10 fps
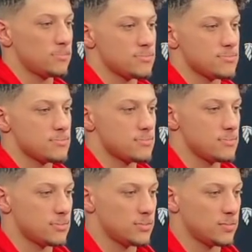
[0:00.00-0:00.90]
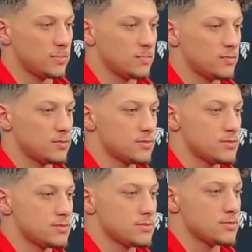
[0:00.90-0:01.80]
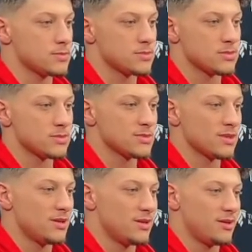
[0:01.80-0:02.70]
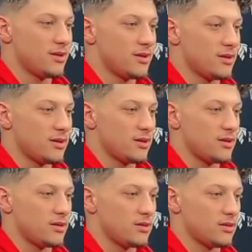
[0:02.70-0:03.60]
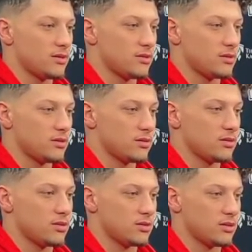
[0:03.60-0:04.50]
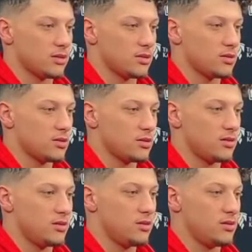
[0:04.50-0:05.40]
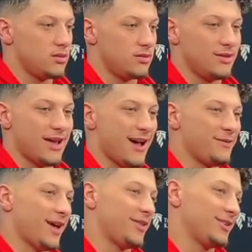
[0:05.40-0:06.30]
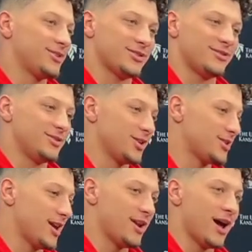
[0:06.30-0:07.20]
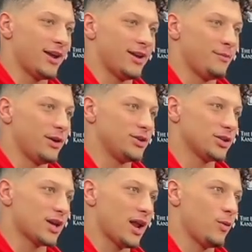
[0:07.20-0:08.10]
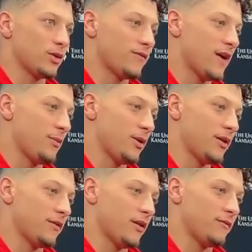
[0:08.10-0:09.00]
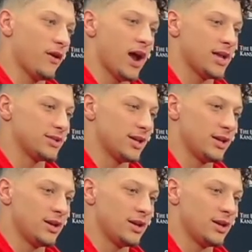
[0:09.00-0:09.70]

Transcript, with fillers: yourself to celebrate the, the win on Sunday? And it's a bigger win than the regular, you know, yeah, I mean, I think just just that night. I mean, just kind of with the family and friends and,